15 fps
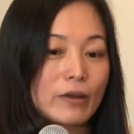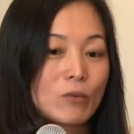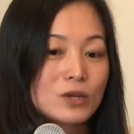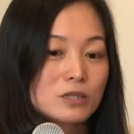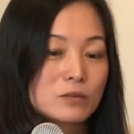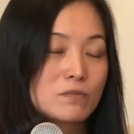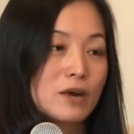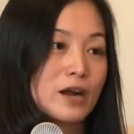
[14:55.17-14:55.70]

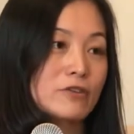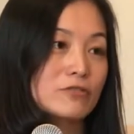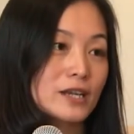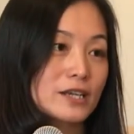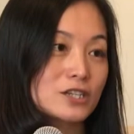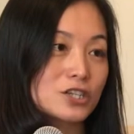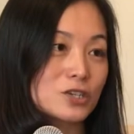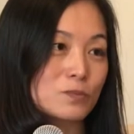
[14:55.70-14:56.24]
what's my
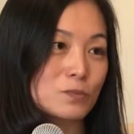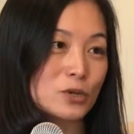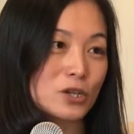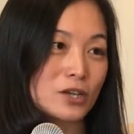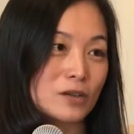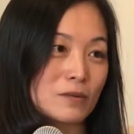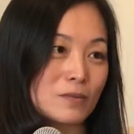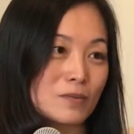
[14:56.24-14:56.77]
relationship
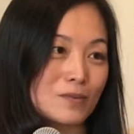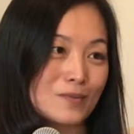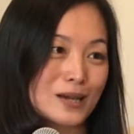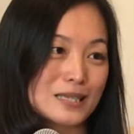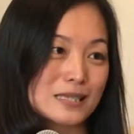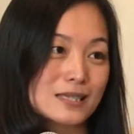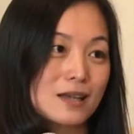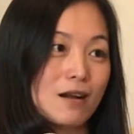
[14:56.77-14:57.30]
between
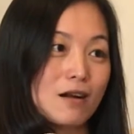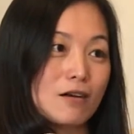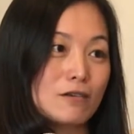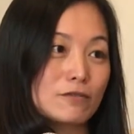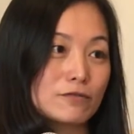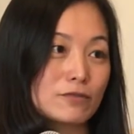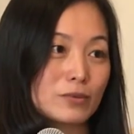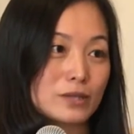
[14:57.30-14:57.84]
myself